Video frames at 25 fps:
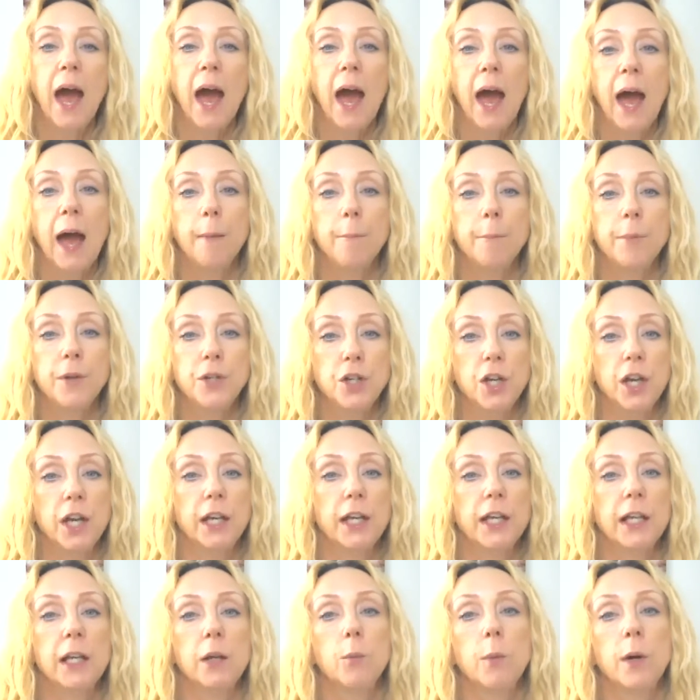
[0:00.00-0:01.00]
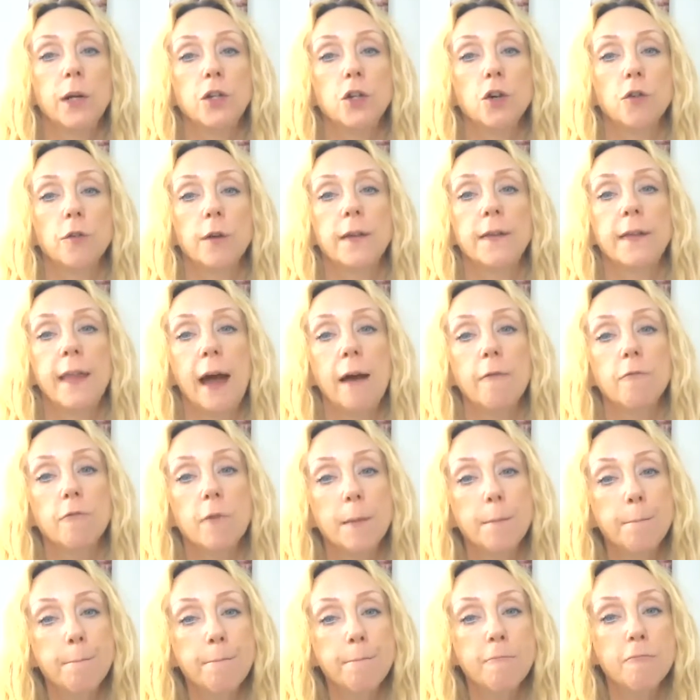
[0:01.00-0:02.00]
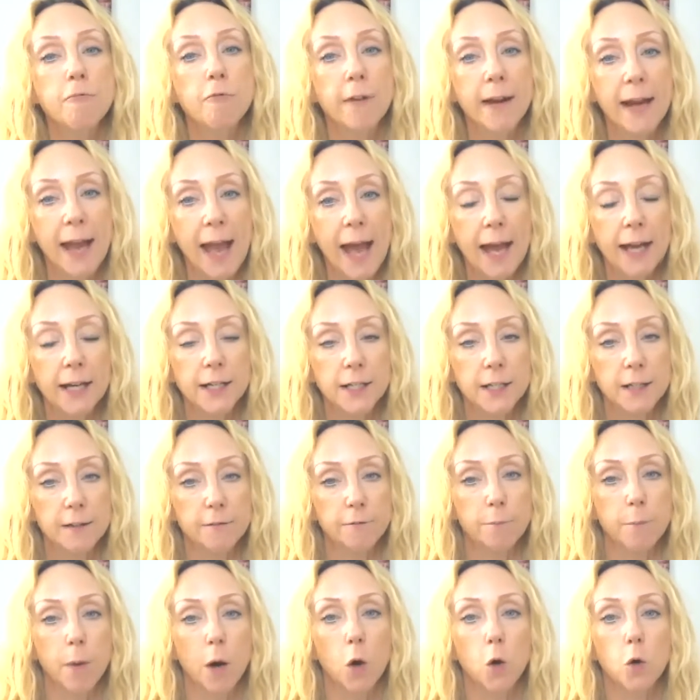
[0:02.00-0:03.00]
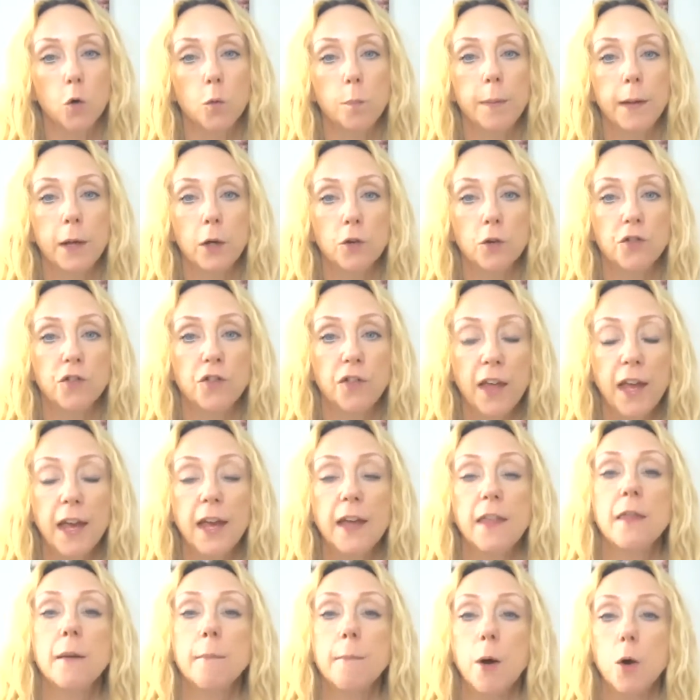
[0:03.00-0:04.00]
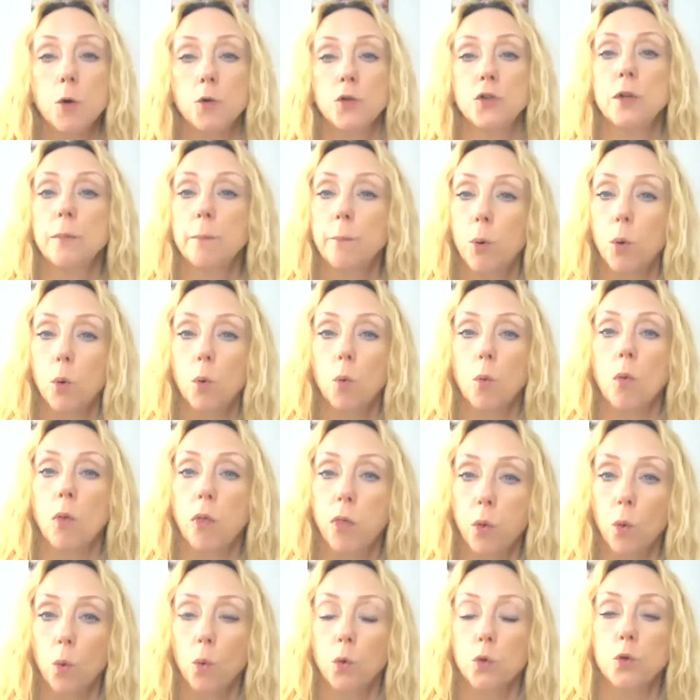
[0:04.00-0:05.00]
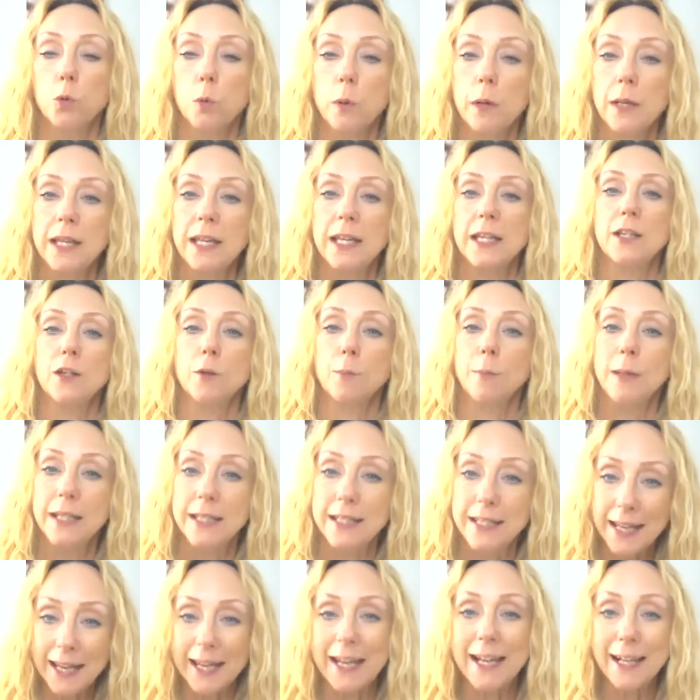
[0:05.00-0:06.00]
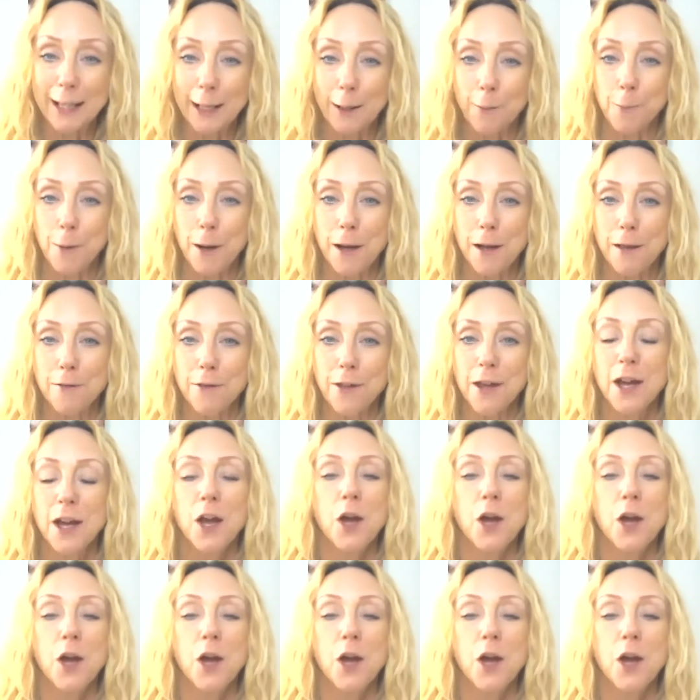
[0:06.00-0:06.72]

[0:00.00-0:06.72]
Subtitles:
And particularly when you're in that reactive mode, because they're the most important thoughts we need to be dealing with,